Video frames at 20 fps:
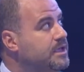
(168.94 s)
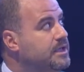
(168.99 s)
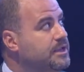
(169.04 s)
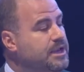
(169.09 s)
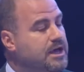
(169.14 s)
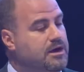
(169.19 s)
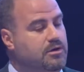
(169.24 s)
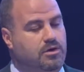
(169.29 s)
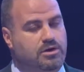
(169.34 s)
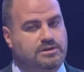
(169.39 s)

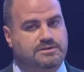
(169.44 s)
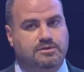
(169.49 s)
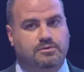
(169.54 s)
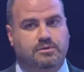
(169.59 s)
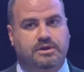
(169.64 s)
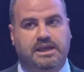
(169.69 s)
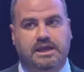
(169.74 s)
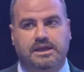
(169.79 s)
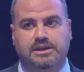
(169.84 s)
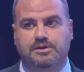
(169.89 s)
Now, also,
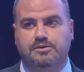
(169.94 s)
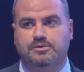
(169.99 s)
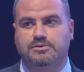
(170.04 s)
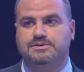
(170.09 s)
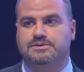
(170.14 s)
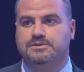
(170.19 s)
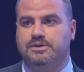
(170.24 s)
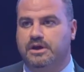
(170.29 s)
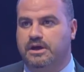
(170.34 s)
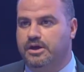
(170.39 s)
we can
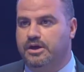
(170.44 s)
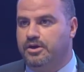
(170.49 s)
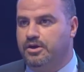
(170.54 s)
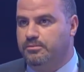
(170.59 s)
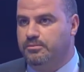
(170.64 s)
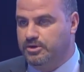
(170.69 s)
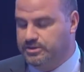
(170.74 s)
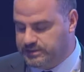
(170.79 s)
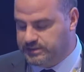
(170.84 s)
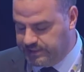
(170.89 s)
use
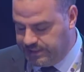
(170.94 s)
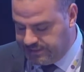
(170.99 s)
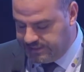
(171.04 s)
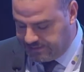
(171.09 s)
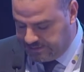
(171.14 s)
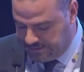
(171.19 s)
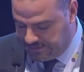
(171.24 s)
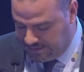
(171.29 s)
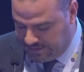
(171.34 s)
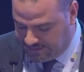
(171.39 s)
robots,
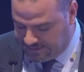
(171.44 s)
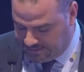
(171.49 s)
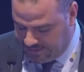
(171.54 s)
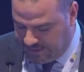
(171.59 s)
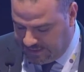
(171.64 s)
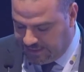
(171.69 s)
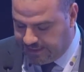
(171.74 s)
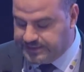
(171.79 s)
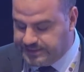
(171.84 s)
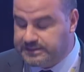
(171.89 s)
let's
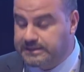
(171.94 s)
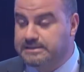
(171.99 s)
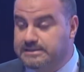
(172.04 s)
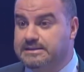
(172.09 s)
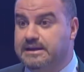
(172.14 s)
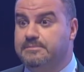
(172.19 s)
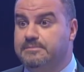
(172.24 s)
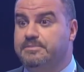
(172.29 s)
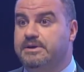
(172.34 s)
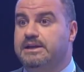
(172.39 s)
say, as an
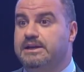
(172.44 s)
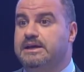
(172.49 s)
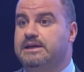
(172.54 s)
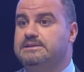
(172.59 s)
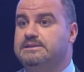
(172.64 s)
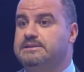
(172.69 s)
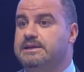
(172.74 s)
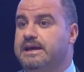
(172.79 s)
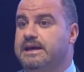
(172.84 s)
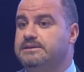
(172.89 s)
example,
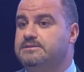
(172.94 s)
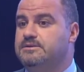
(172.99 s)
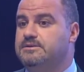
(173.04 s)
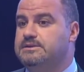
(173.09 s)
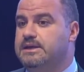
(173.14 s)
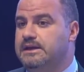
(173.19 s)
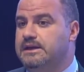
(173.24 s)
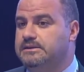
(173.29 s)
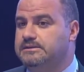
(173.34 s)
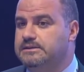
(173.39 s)
as
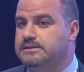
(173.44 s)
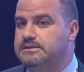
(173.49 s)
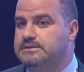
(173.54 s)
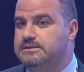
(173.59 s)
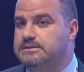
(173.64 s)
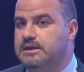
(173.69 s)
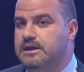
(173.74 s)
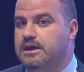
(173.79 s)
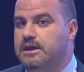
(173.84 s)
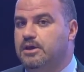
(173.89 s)

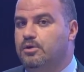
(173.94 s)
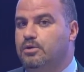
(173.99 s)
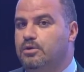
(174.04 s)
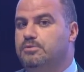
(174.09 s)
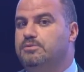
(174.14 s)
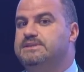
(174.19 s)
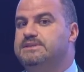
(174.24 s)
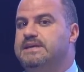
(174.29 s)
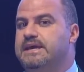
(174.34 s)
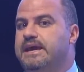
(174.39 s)
exoskeletons.
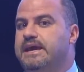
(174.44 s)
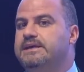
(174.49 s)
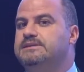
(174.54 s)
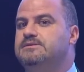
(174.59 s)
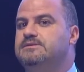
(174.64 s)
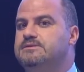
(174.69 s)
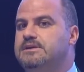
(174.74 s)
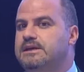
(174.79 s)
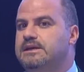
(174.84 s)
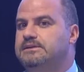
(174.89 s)
When we say
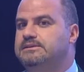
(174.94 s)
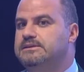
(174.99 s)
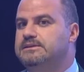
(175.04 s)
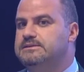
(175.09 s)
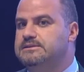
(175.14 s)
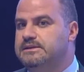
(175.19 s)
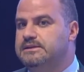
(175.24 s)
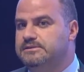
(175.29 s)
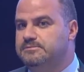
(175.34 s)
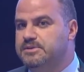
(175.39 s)

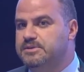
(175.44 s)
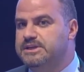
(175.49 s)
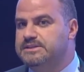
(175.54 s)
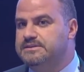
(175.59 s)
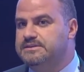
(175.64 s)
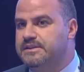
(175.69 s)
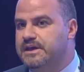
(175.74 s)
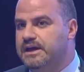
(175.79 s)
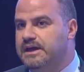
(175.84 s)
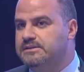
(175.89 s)
exoskeletons, it
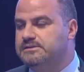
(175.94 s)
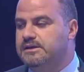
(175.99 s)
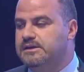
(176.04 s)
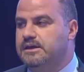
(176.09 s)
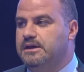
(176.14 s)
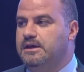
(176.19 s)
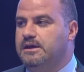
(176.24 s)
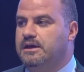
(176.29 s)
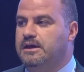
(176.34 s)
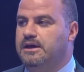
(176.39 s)
means that
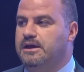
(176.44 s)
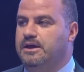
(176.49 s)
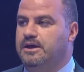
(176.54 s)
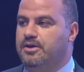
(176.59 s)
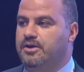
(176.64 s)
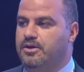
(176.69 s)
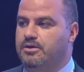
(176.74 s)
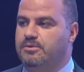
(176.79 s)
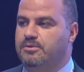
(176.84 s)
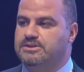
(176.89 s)

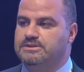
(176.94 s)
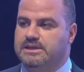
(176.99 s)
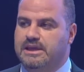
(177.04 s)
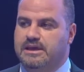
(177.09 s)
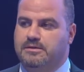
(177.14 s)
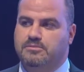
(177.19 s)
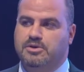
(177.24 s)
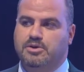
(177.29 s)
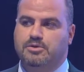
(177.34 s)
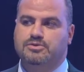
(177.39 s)
robots
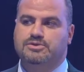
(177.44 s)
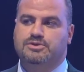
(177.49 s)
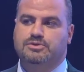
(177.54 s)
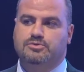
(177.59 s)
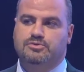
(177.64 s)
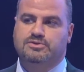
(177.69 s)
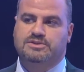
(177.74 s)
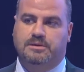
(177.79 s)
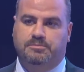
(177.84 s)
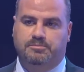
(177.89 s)
can be used
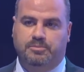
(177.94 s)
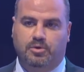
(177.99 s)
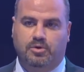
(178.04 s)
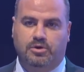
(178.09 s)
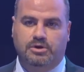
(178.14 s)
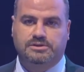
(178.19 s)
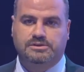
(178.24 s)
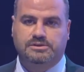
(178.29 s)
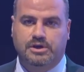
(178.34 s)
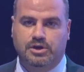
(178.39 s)
to
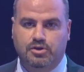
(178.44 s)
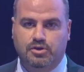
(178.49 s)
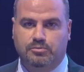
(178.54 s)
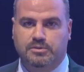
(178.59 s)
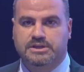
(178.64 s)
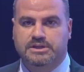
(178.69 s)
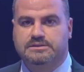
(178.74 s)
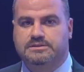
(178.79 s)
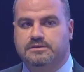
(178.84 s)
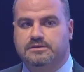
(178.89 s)
support
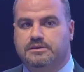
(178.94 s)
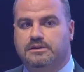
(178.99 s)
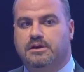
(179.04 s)
humans.